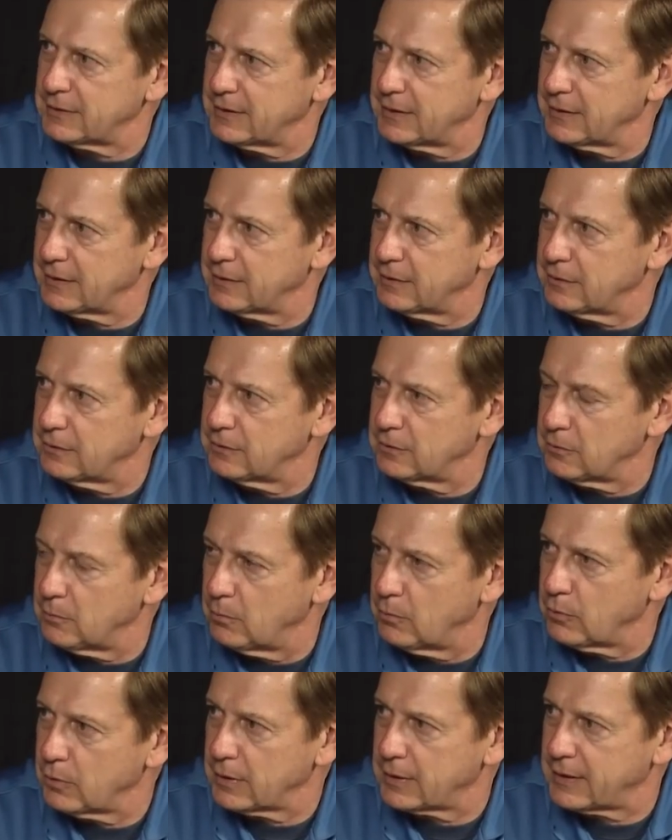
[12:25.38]
getting a little
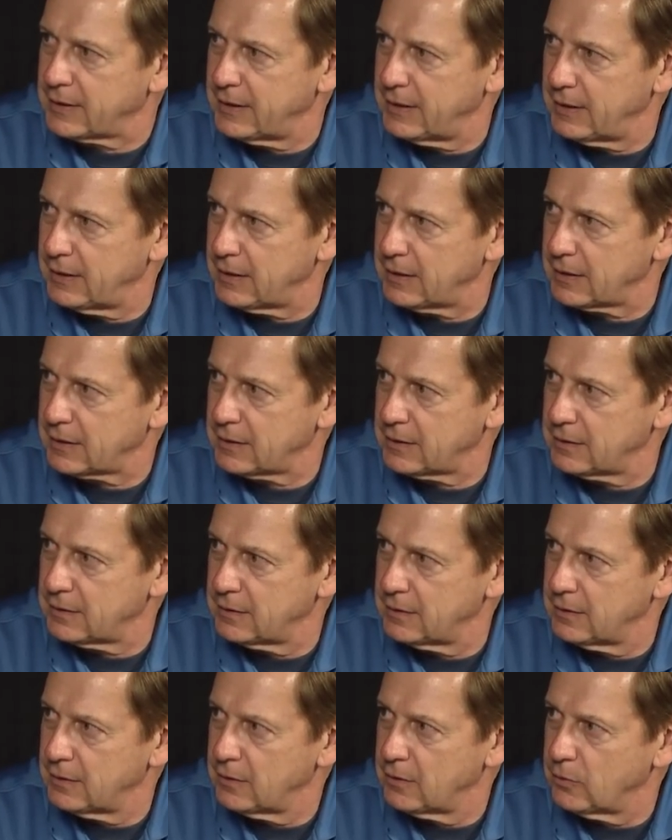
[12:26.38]
more kick
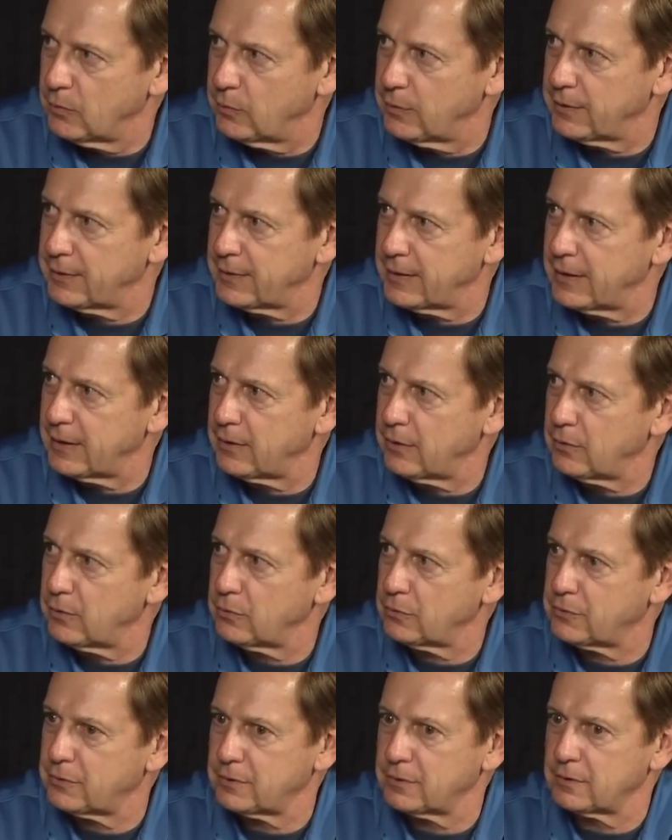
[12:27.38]

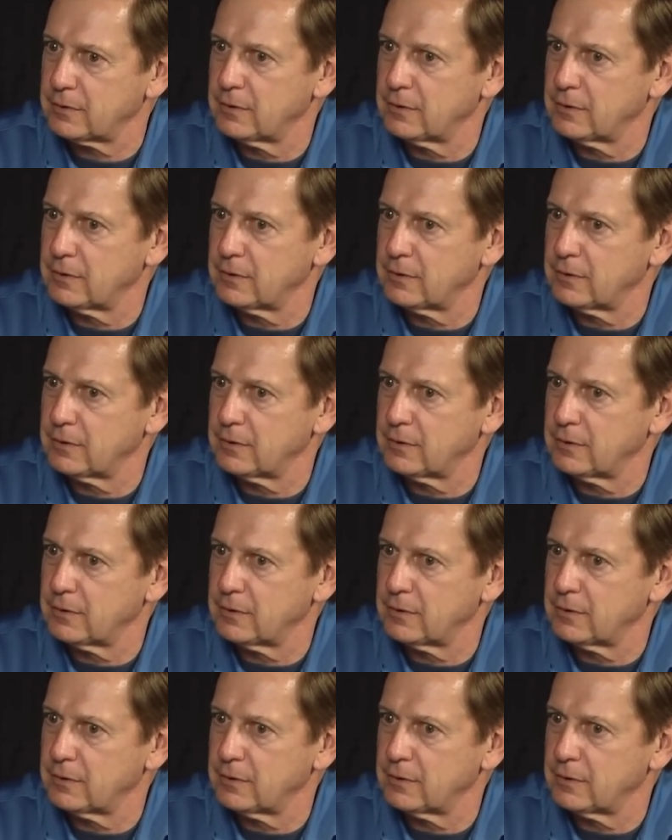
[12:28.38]
without